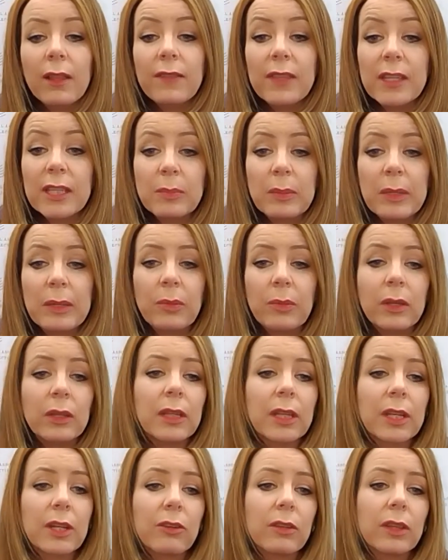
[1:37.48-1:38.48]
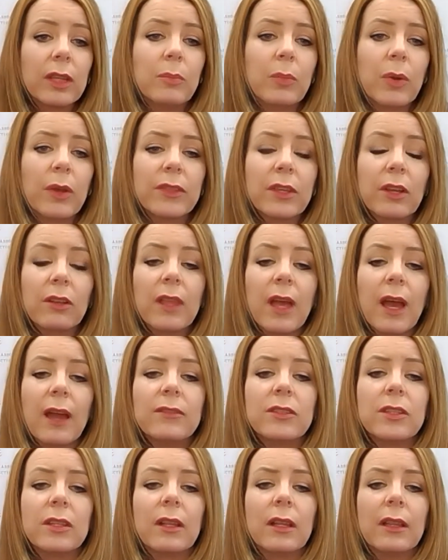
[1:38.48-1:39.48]
All of these people literally put their
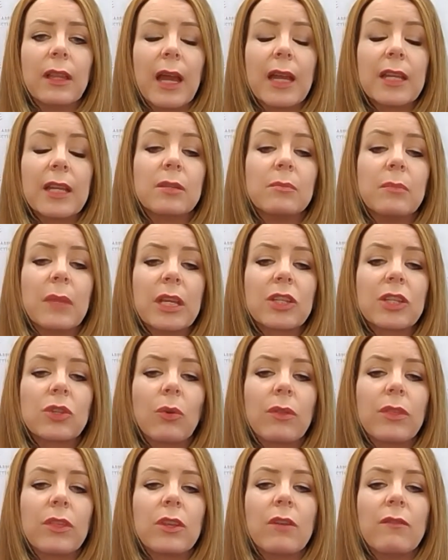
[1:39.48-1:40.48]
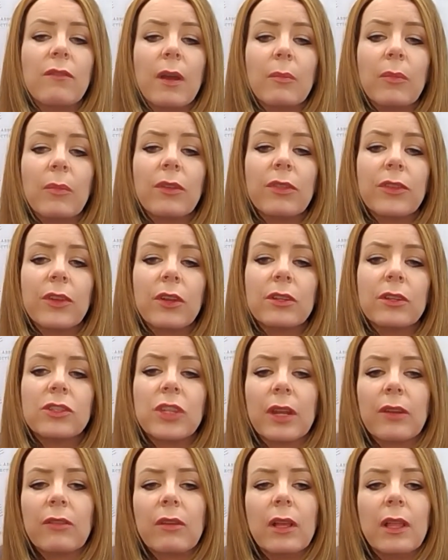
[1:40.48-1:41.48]
lives on the line to make sure the November
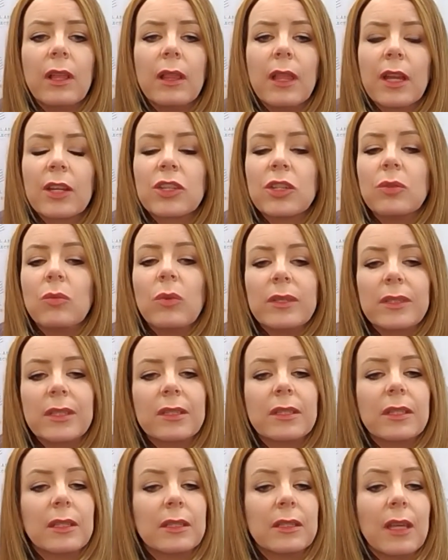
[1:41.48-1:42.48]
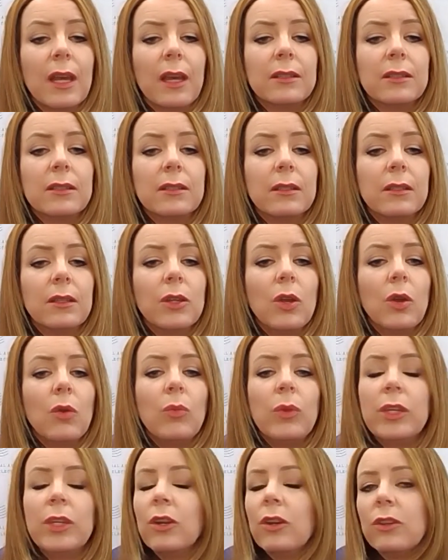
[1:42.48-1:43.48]
3rd general election was a success.
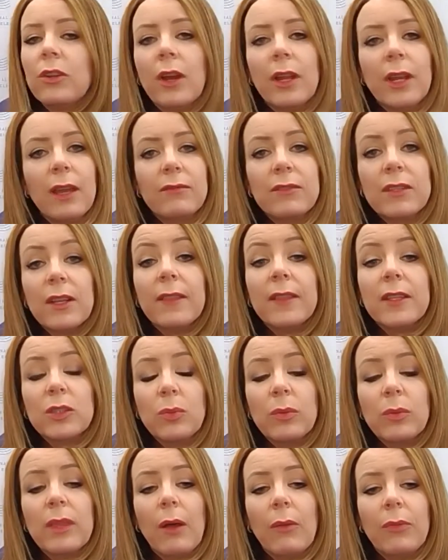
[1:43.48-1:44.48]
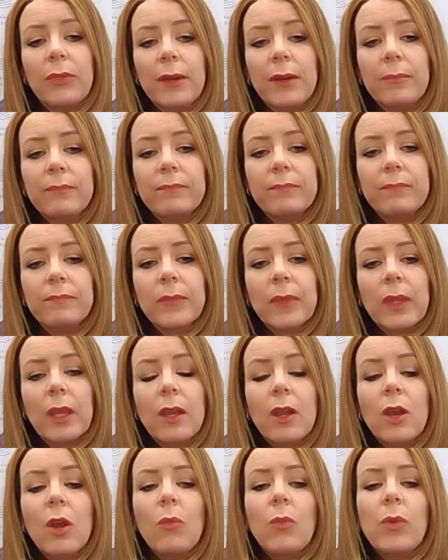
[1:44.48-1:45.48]
We could not have done this without them.
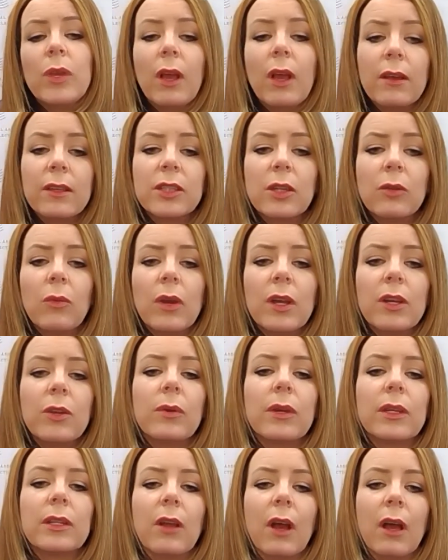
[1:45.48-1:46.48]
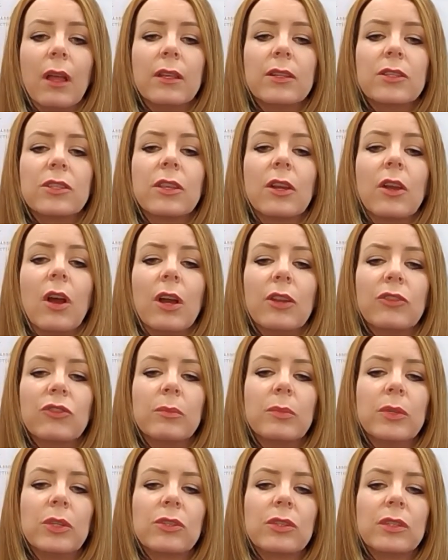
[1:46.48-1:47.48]
We also want to acknowledge the
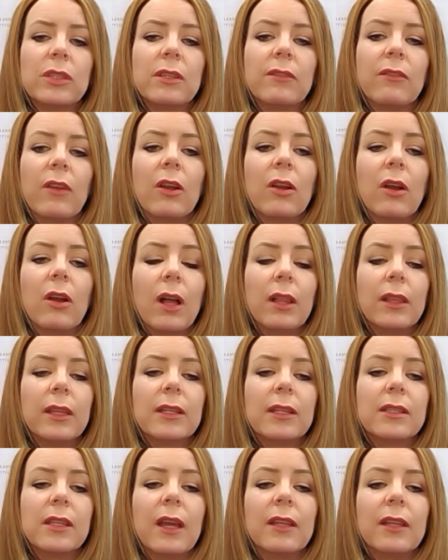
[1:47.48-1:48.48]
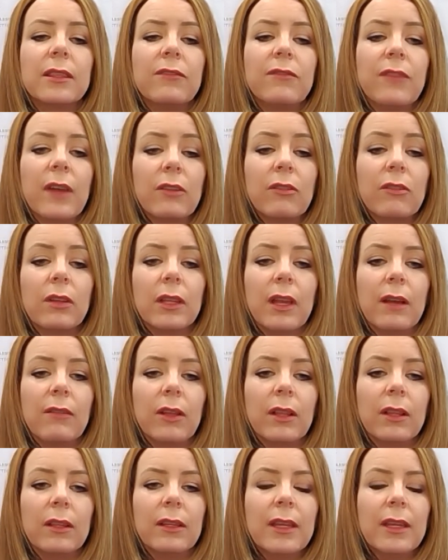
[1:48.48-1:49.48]
contributions of our colleagues at the federal
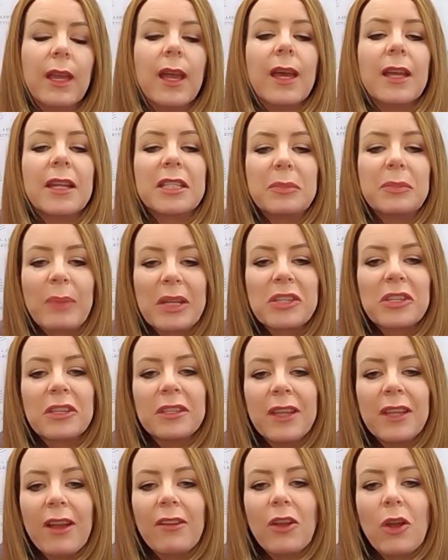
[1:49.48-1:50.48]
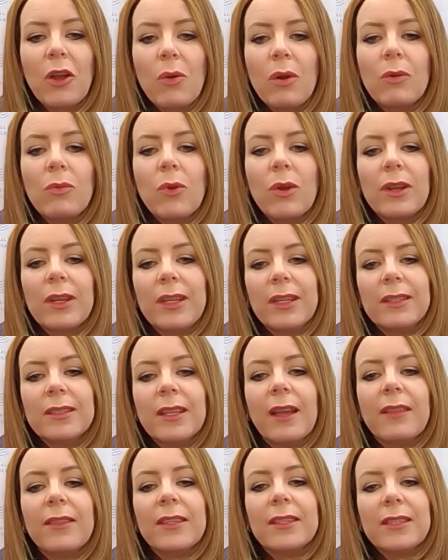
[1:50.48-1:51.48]
level, and especially our
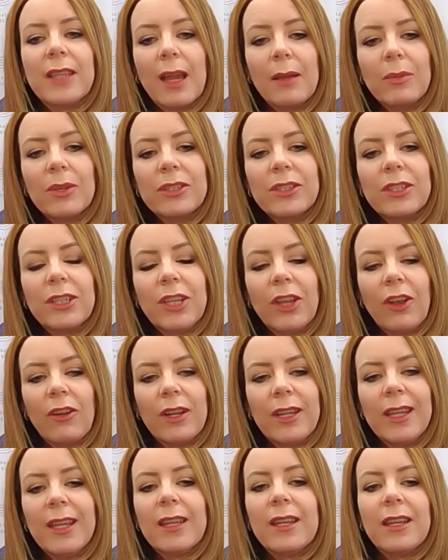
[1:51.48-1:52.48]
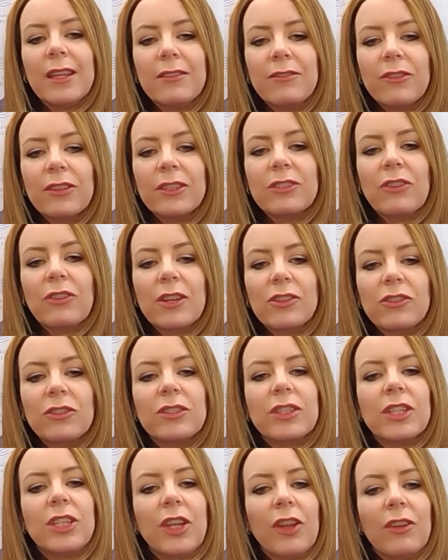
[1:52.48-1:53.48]
co-awardees at the Cybersecurity and
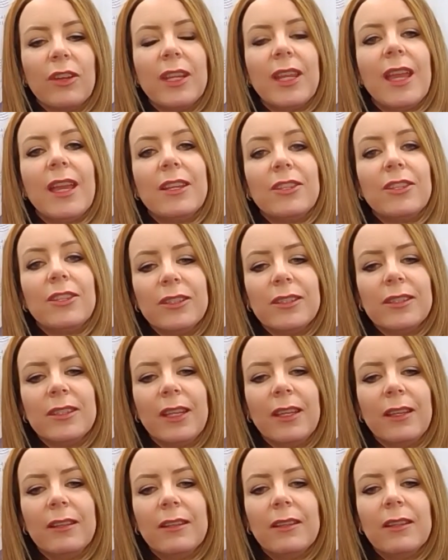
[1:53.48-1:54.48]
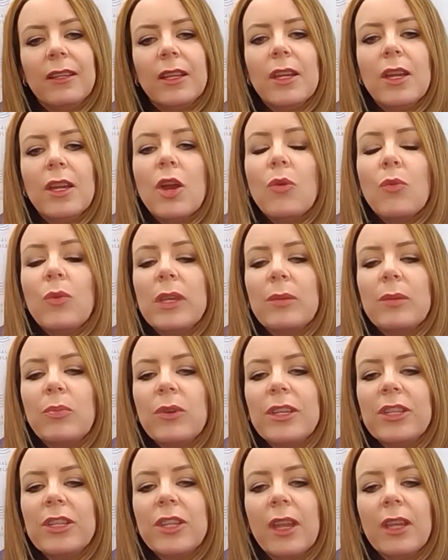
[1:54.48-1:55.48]
Infrastructure Security Agency. We
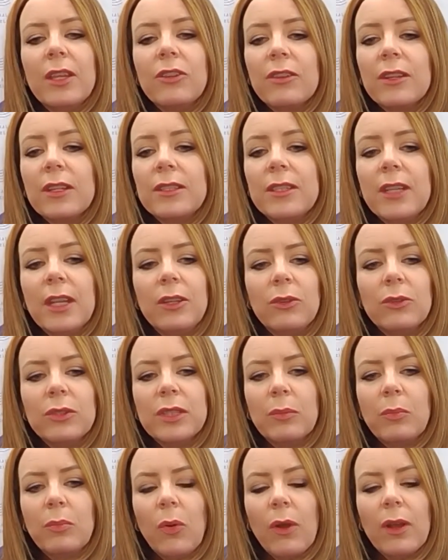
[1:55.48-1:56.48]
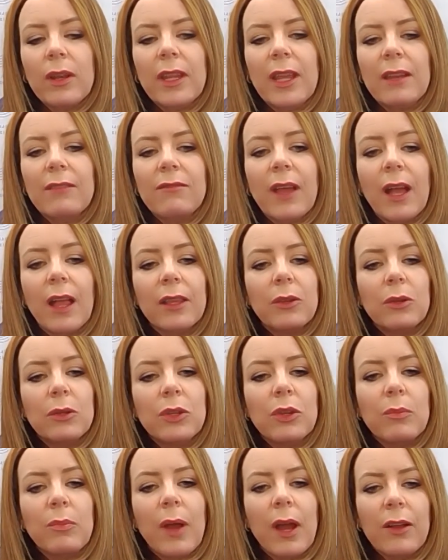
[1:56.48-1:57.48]
appreciate your continued support and
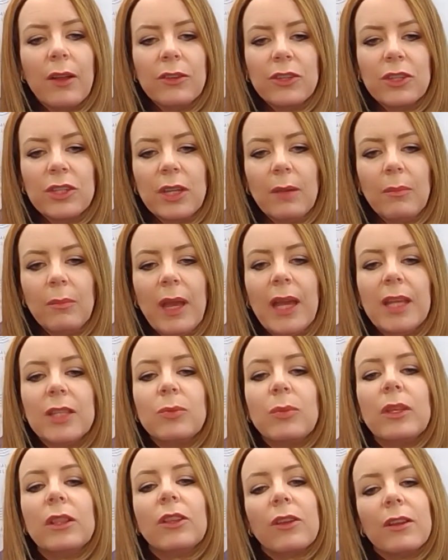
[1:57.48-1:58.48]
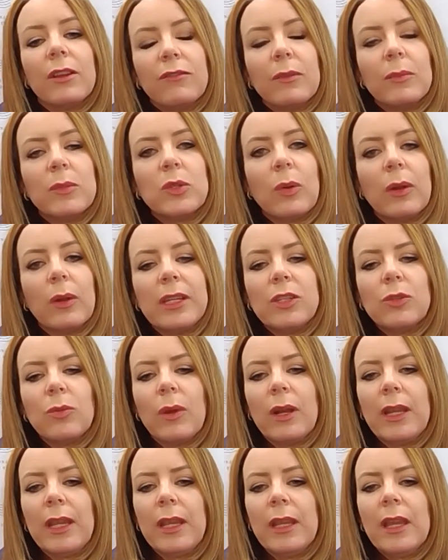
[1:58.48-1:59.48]
value your partnership as we learn from
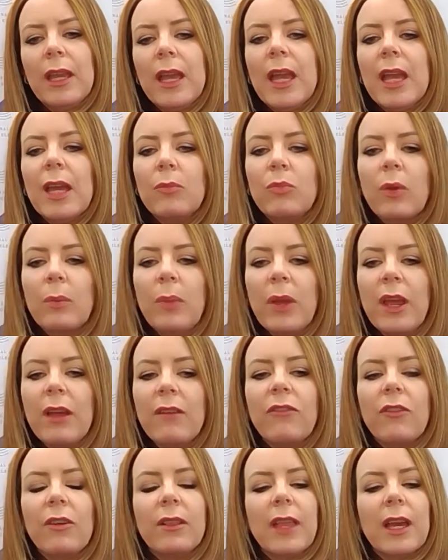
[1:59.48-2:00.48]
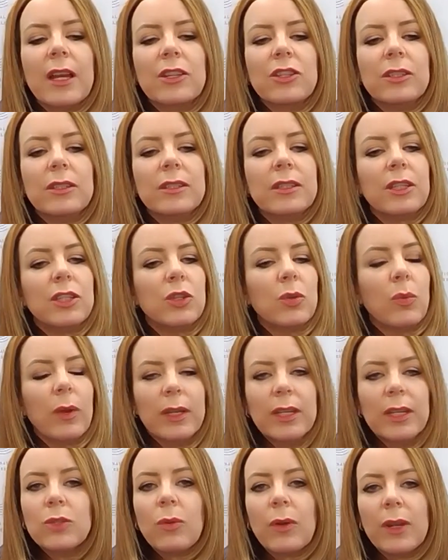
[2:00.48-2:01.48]
2020 and prepare for elections in
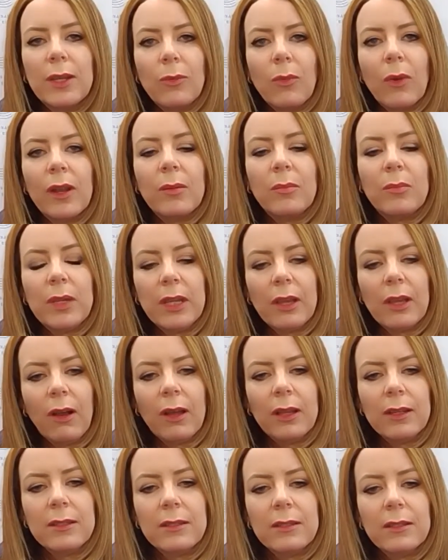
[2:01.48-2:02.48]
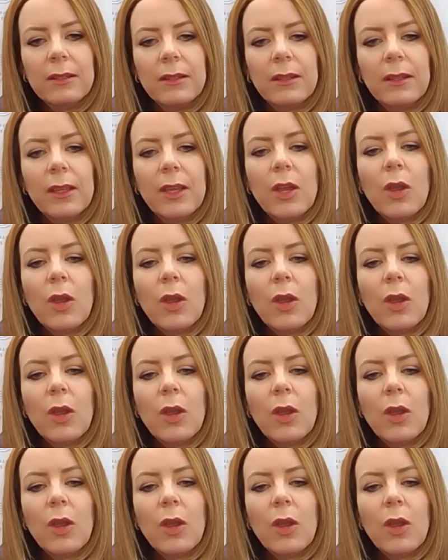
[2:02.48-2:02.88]
2021 and beyond.